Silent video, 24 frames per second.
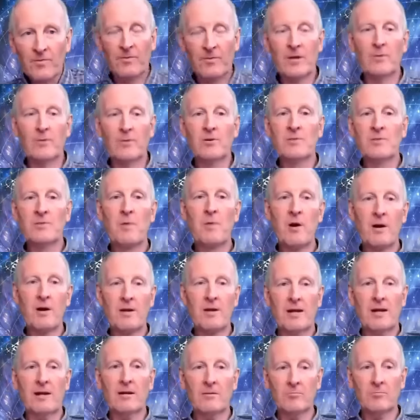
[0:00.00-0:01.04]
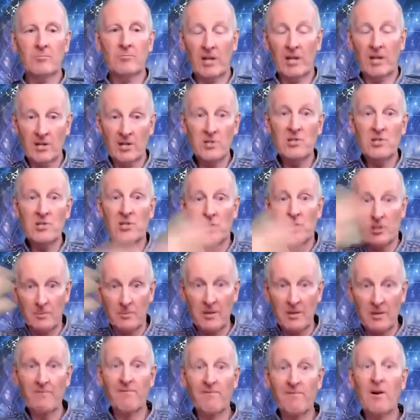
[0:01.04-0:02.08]
that was burning the
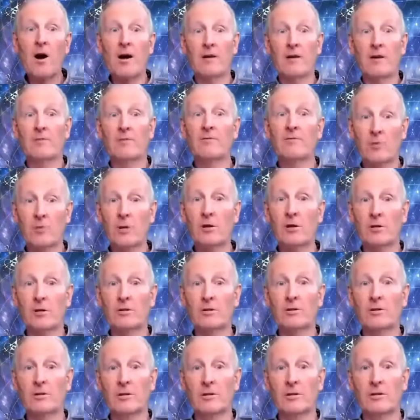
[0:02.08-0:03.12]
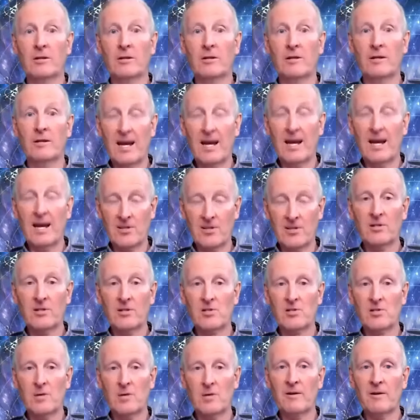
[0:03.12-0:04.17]
consuming fire of God as a
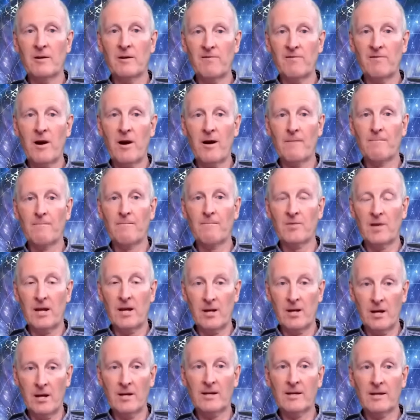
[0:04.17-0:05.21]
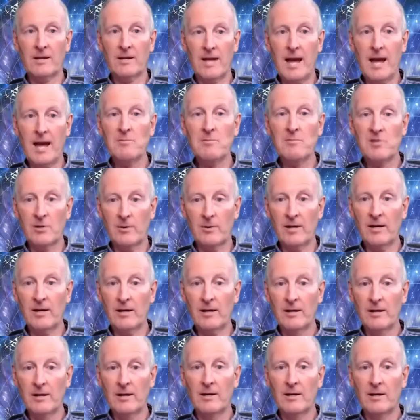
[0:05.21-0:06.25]
consuming fire. And I came to it
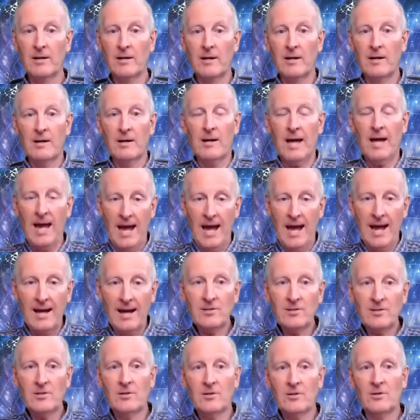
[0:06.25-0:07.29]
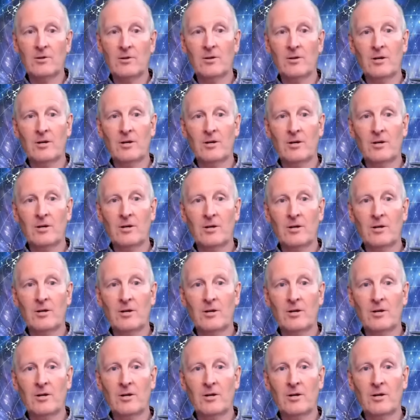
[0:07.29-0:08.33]
and I
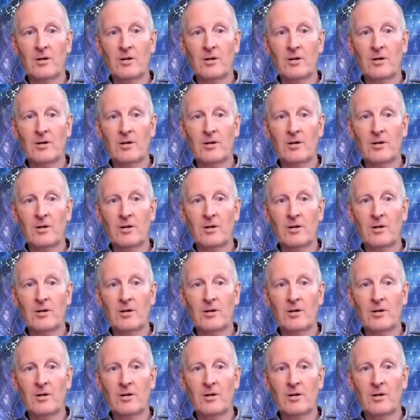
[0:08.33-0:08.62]
felt,